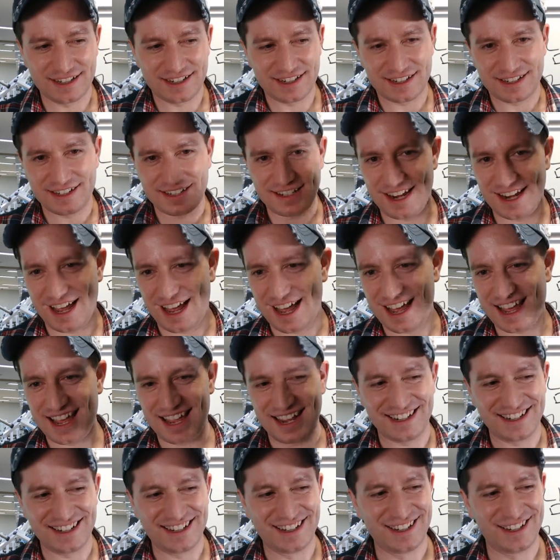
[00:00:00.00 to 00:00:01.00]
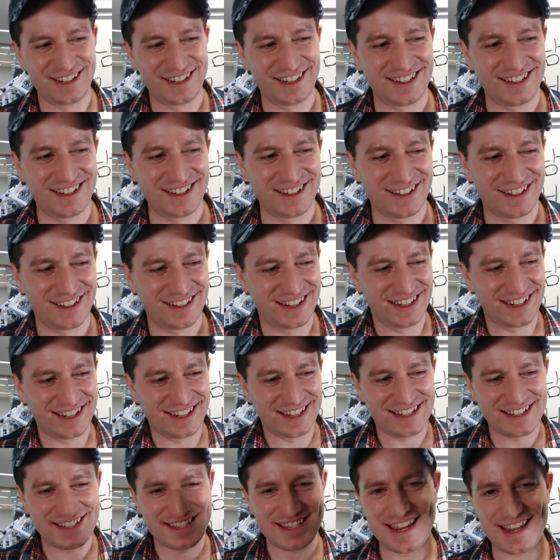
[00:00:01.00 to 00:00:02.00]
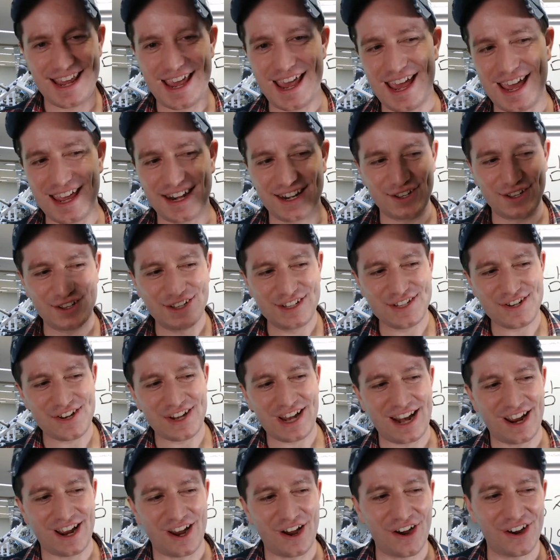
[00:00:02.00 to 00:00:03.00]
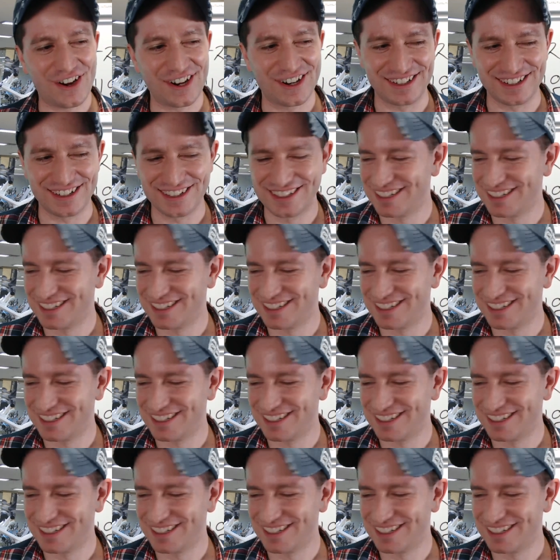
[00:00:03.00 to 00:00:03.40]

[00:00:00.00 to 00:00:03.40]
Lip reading: 9, 10. Oh, these are kind of hard.